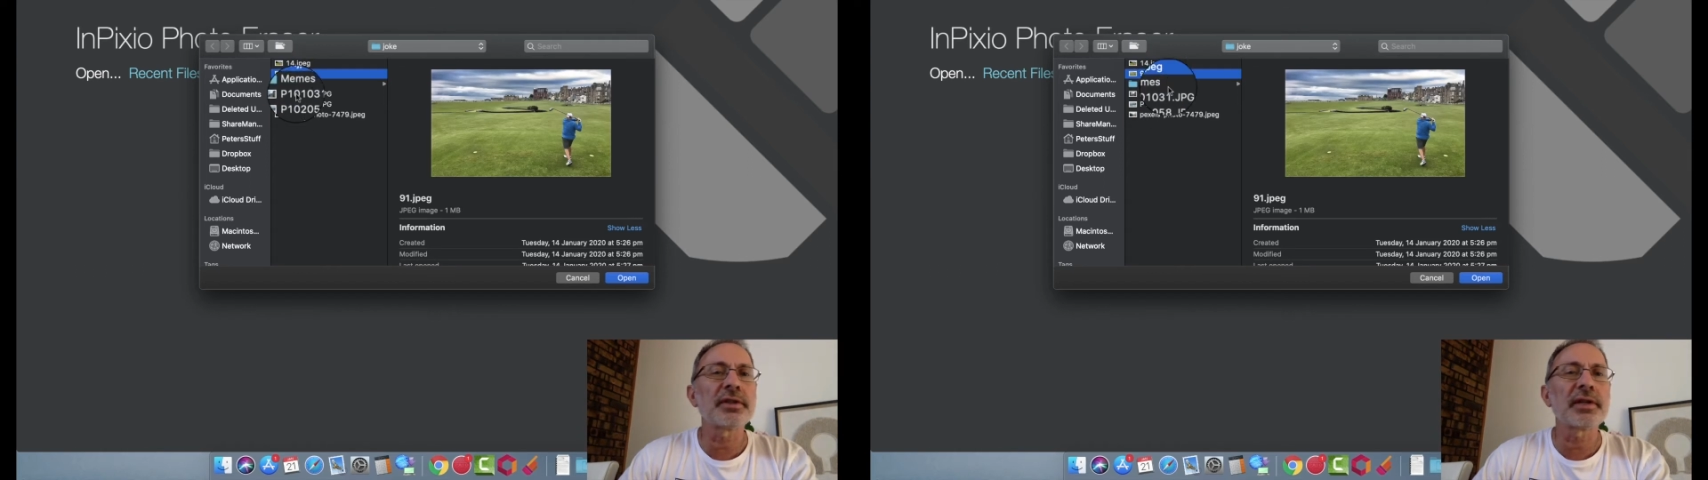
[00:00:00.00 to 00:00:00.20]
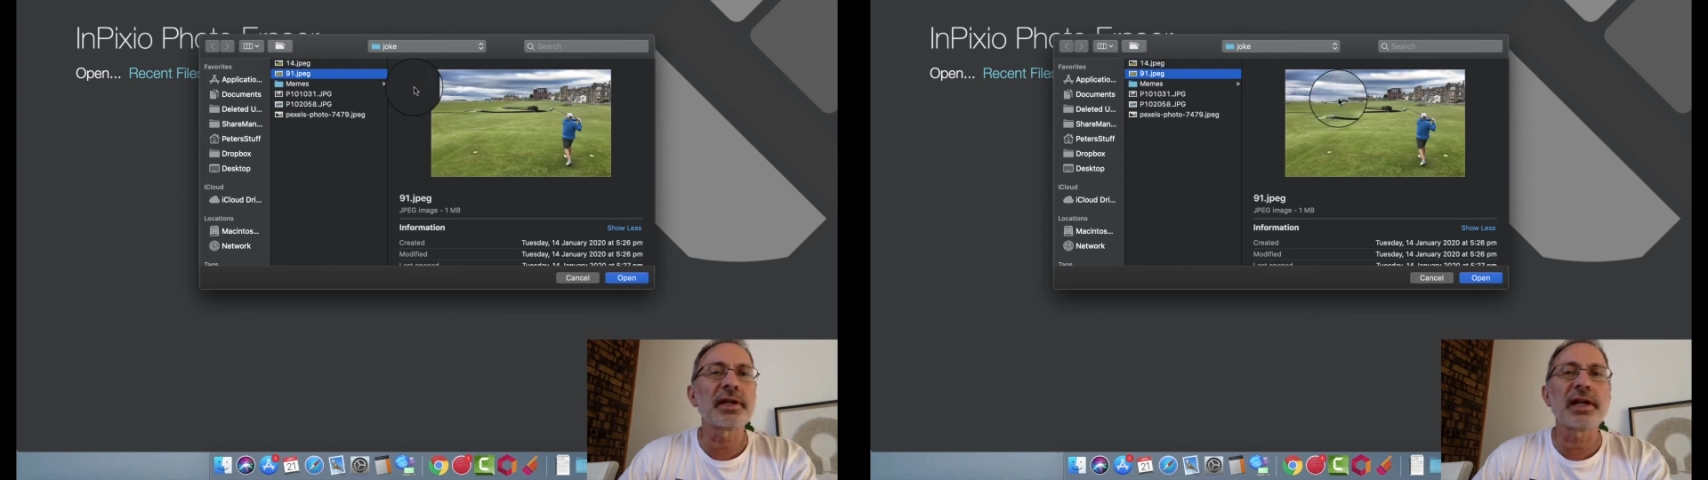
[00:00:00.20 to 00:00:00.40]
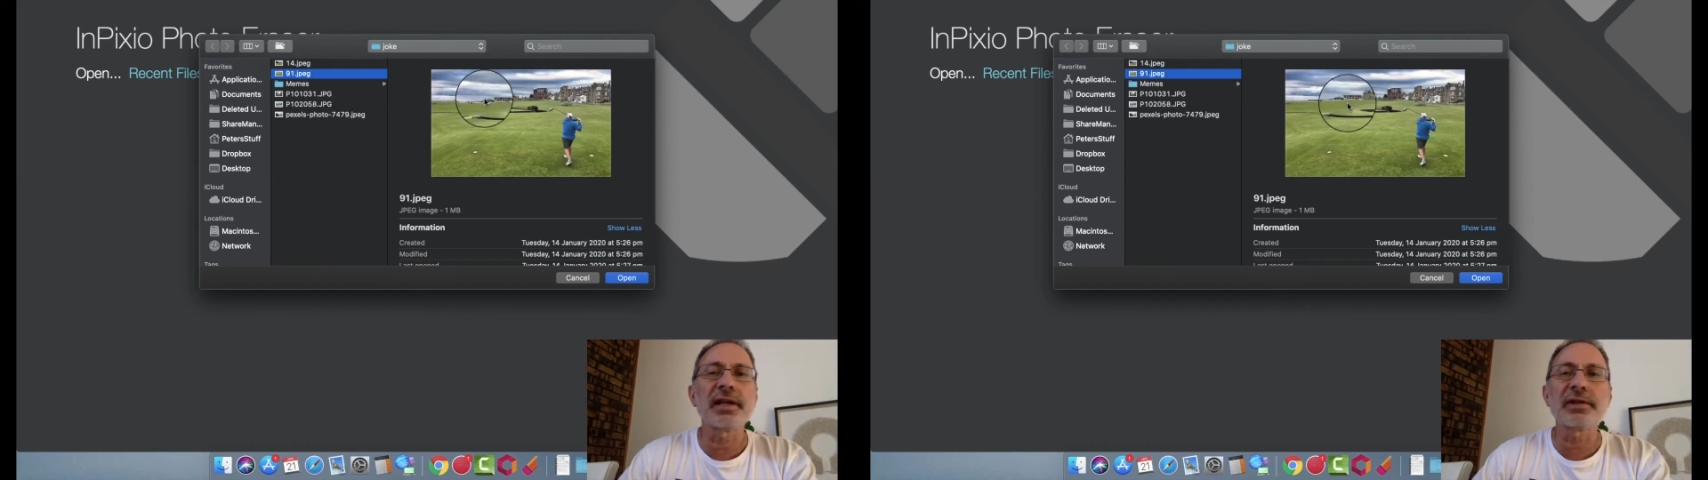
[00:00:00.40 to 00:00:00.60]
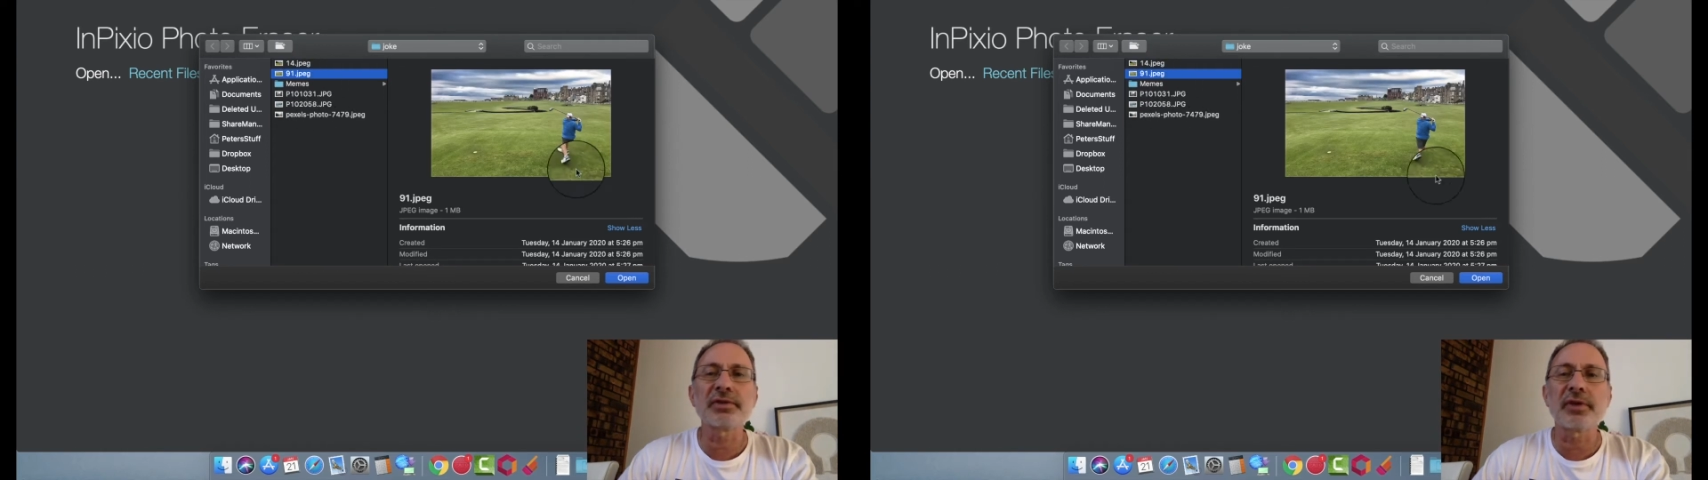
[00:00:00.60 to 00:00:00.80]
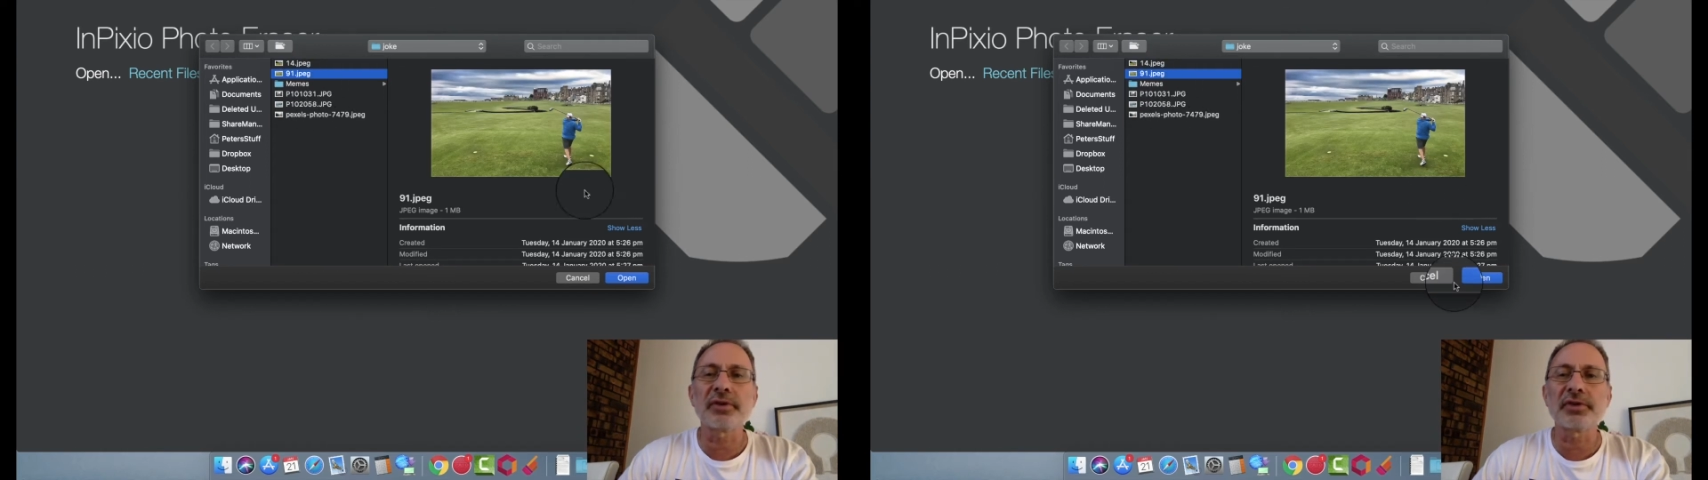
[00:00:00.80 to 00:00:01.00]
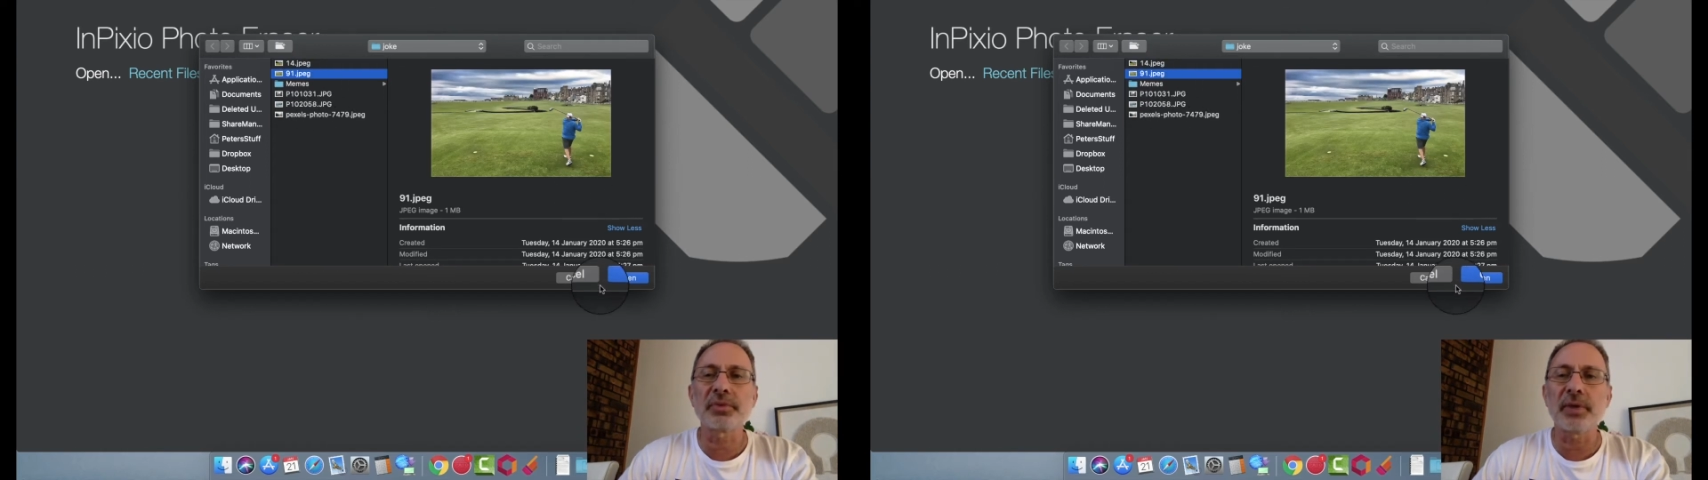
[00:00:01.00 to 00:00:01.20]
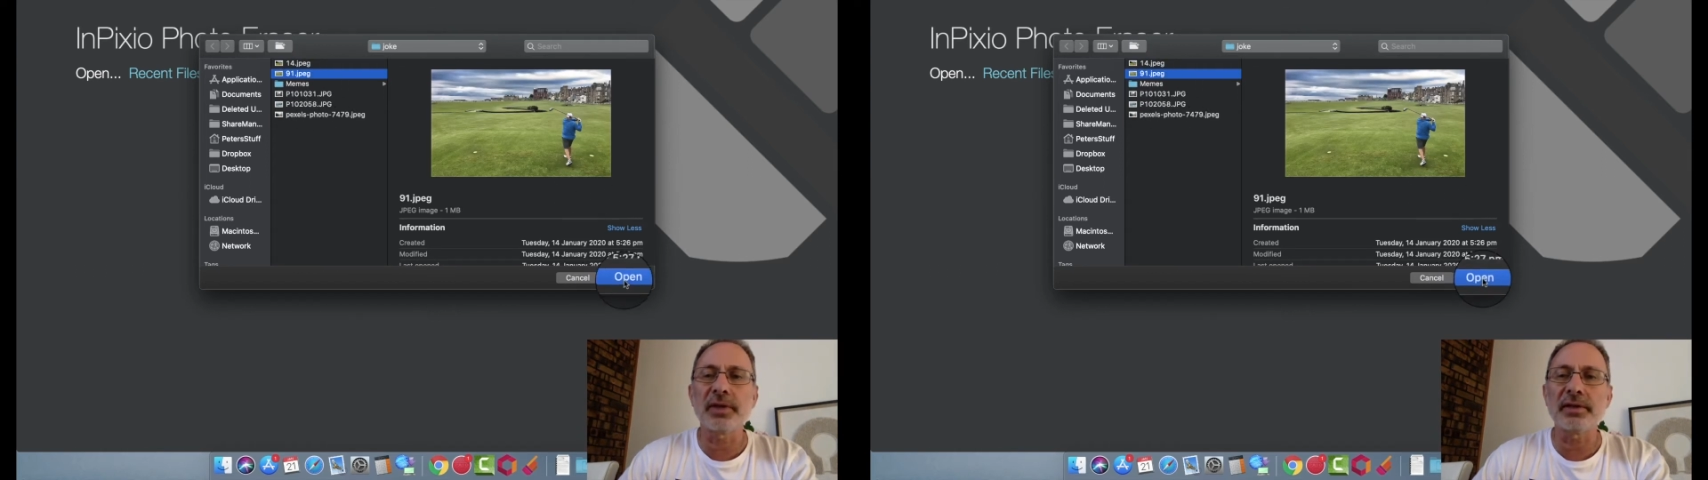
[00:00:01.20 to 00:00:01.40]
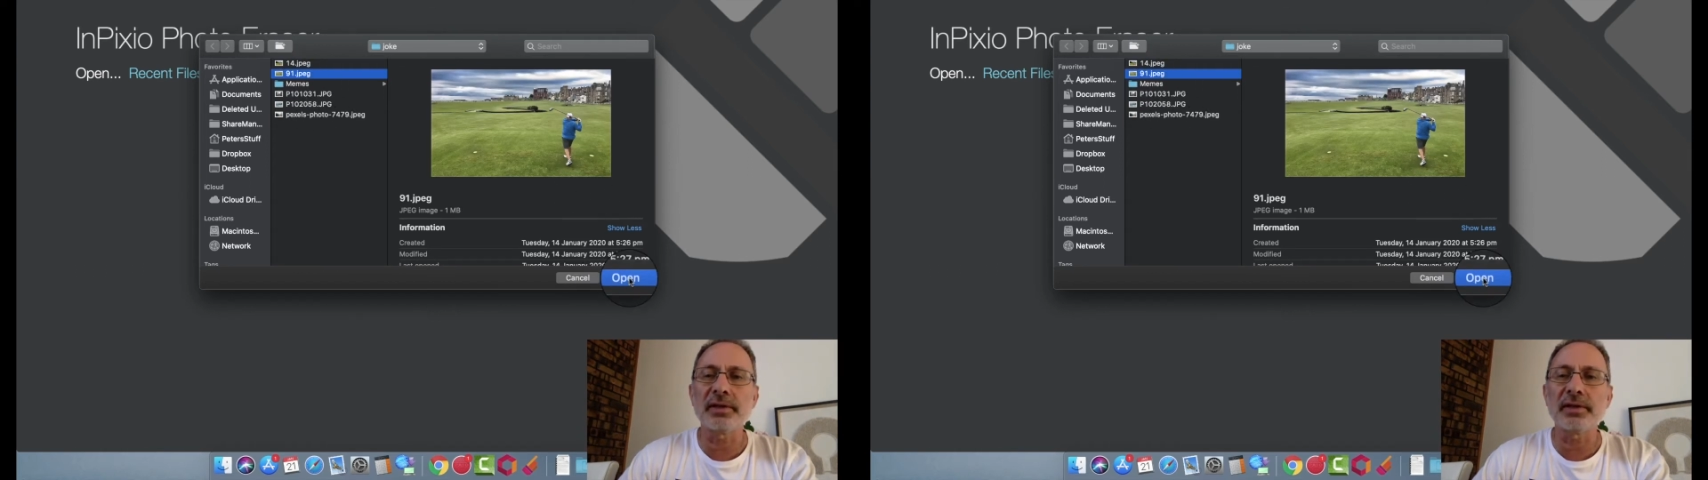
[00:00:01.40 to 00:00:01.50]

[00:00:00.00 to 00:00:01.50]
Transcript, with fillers: Okay, let's try this one.